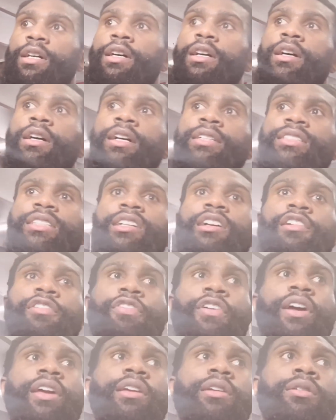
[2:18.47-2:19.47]
Uh, that's a good
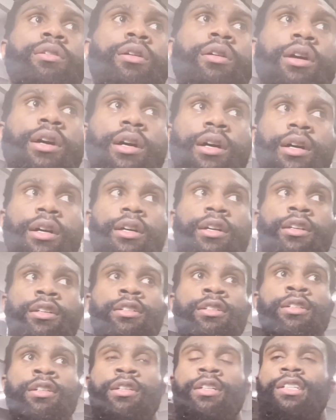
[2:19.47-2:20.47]
fight. You know,
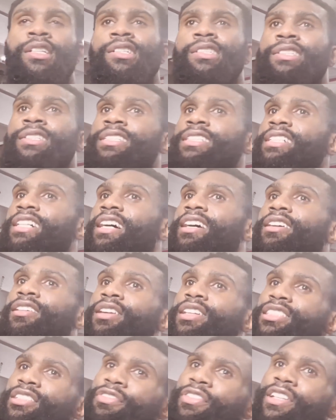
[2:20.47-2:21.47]
uh, I don't
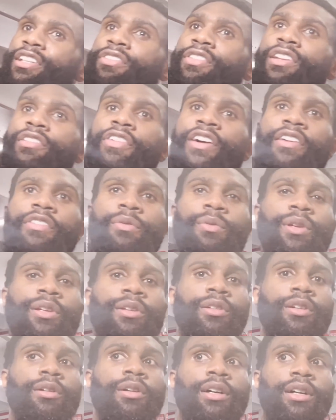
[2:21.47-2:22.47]
know, it's a 50 50 fight for me.
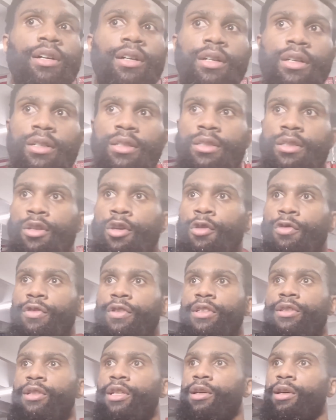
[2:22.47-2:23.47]
You know, uh,
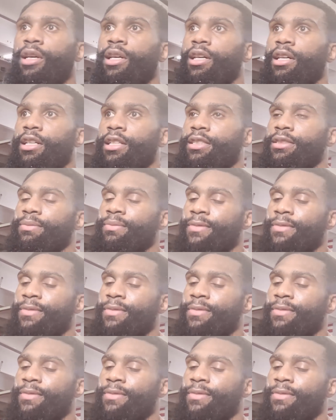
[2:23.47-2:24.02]
hopefully, you know, uh,